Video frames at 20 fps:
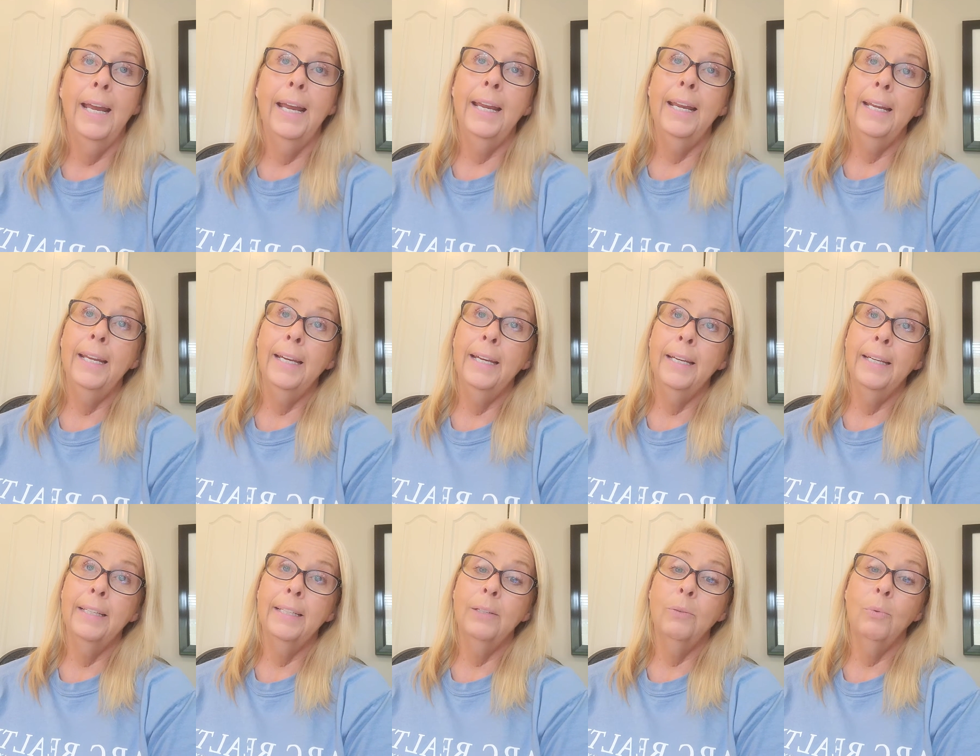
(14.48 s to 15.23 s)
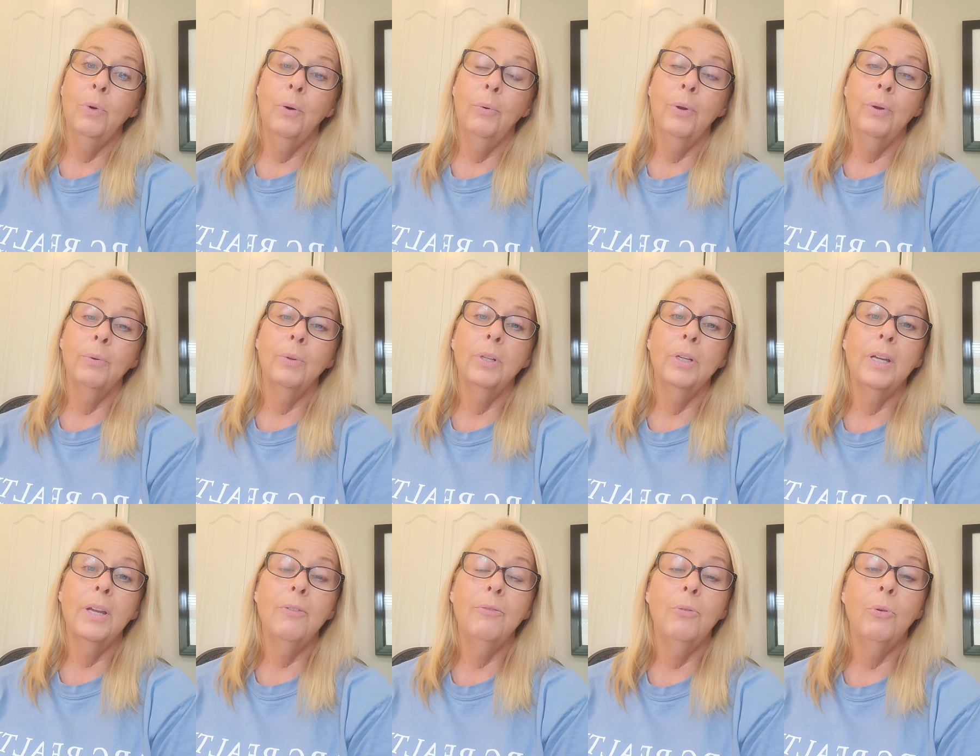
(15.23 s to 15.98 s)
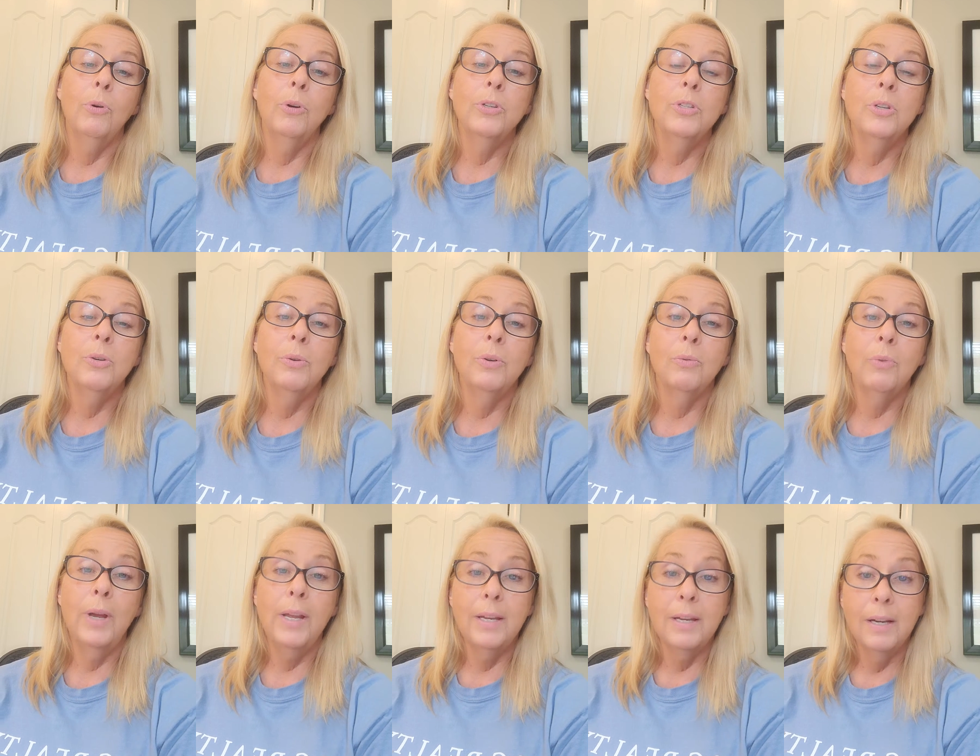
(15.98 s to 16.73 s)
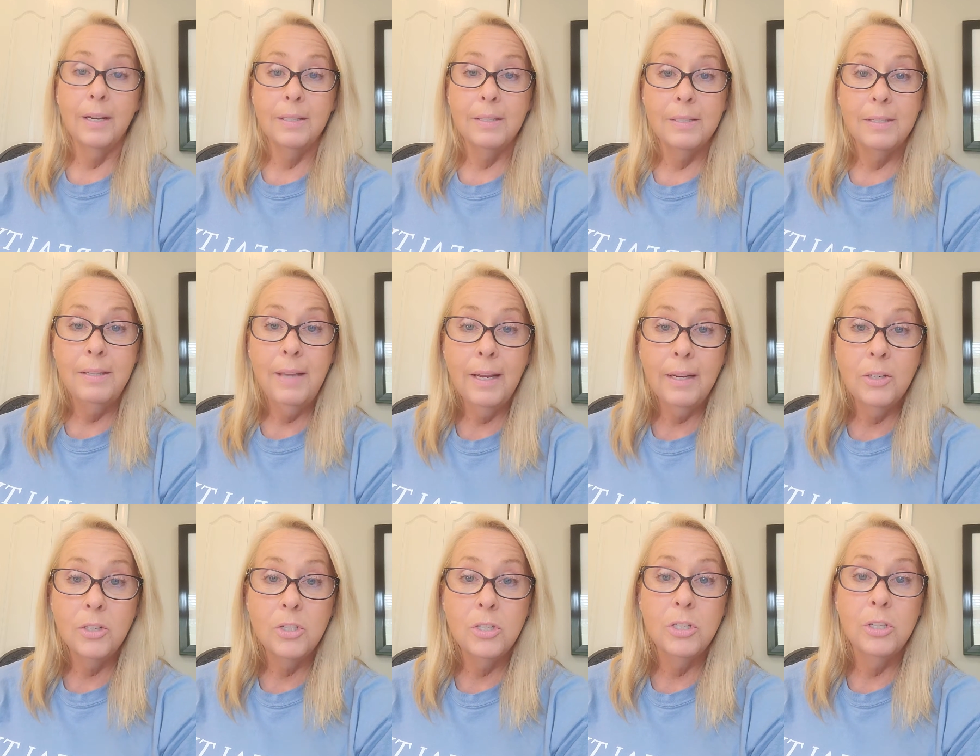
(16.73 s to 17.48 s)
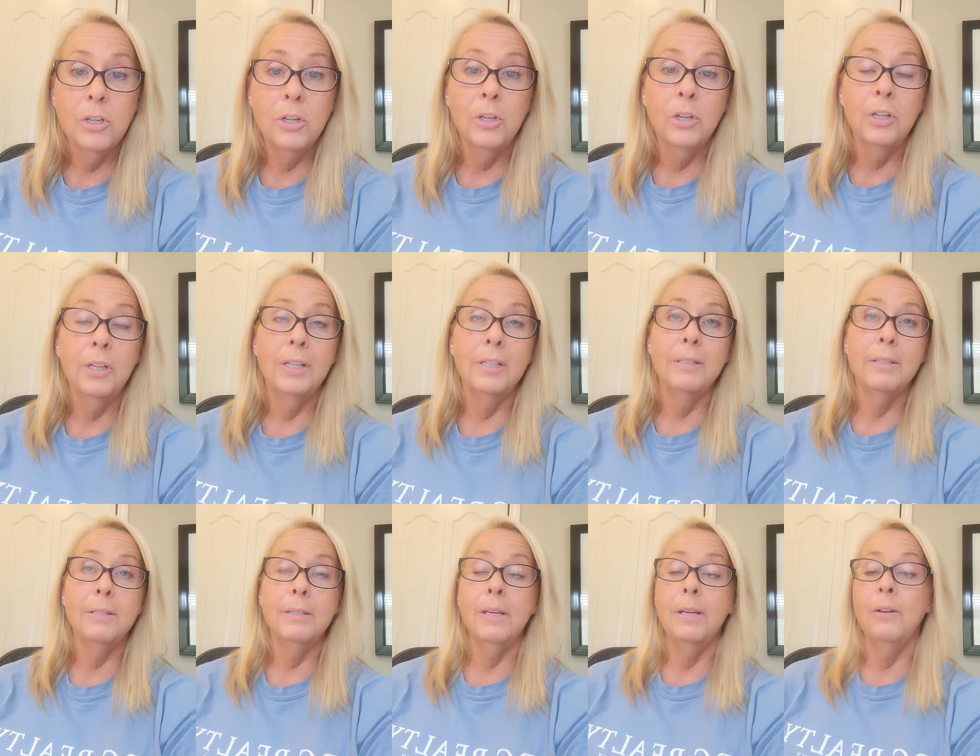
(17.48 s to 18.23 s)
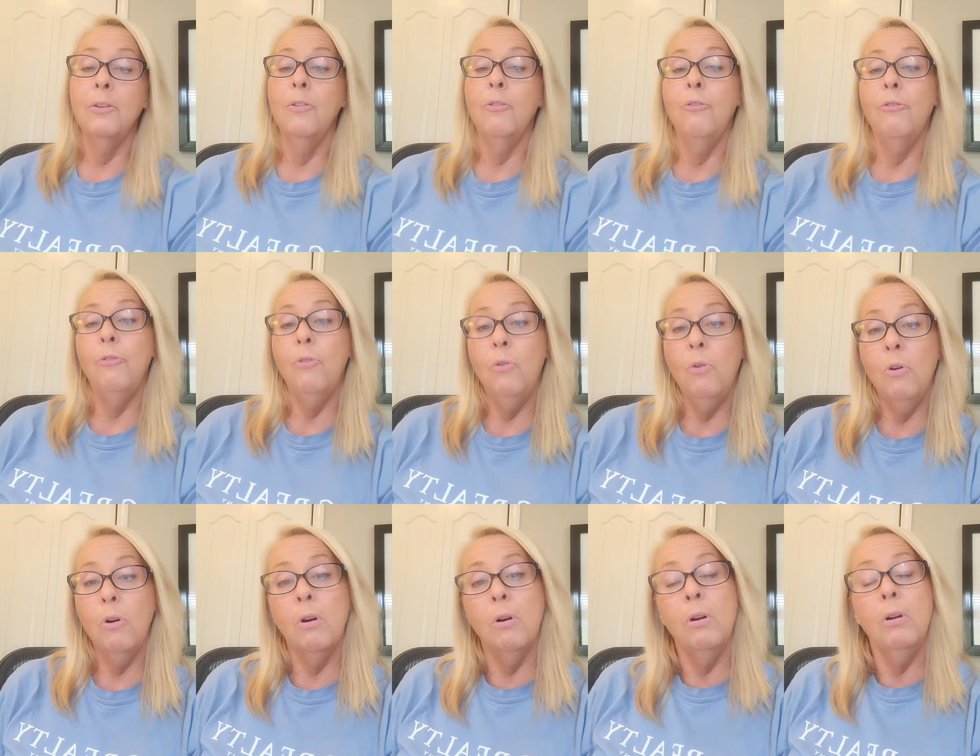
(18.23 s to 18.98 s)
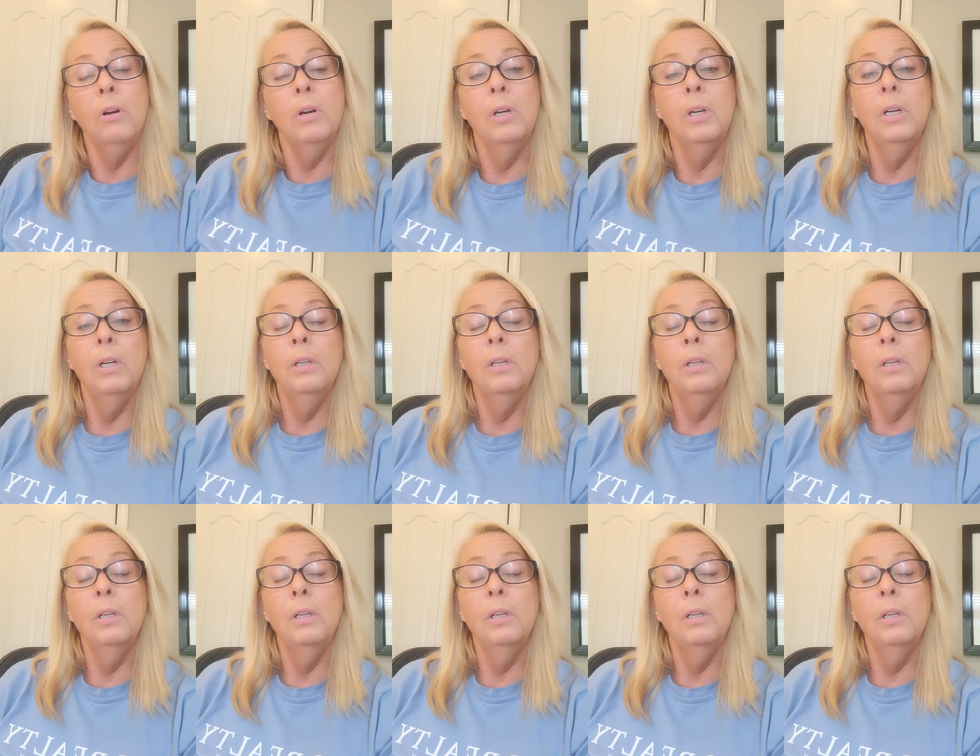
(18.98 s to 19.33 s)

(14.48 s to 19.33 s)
And what we were looking forward to in rate cuts next year, instead of 4,